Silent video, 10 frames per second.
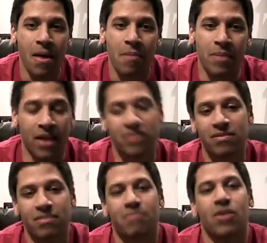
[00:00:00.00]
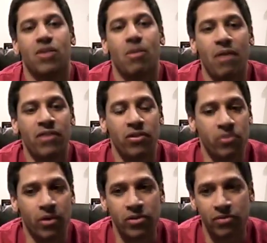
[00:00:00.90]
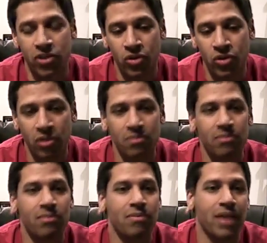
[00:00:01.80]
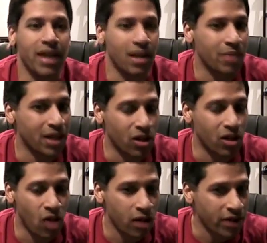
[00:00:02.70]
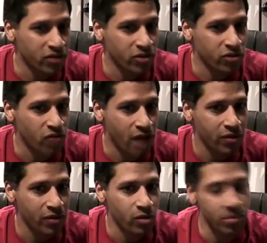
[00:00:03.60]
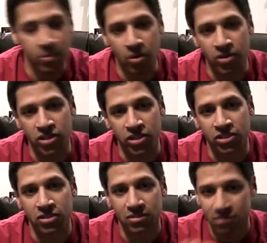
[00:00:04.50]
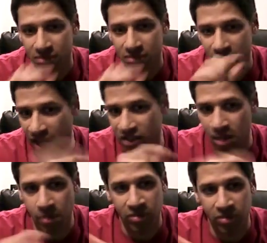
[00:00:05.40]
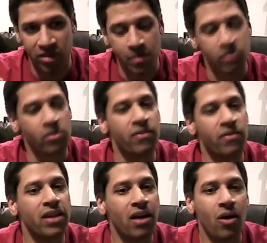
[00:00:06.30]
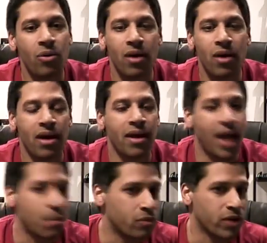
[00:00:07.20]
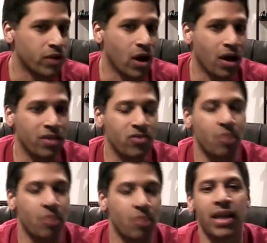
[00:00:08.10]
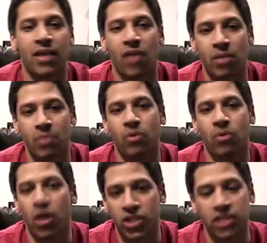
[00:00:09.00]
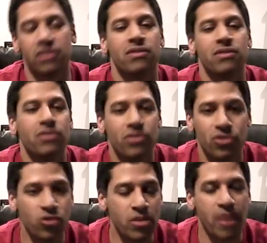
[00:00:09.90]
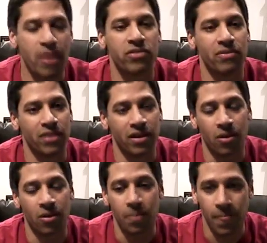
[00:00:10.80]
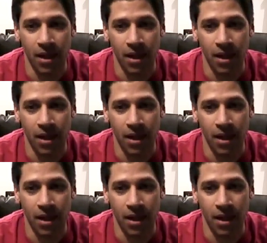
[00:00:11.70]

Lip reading: Because, you know, my videos are relatively short. Again, I'm getting a lot of external traffic where people are just kind of skipping through the video and moving on. So I'm not getting a lot of people watching huge amounts of the video.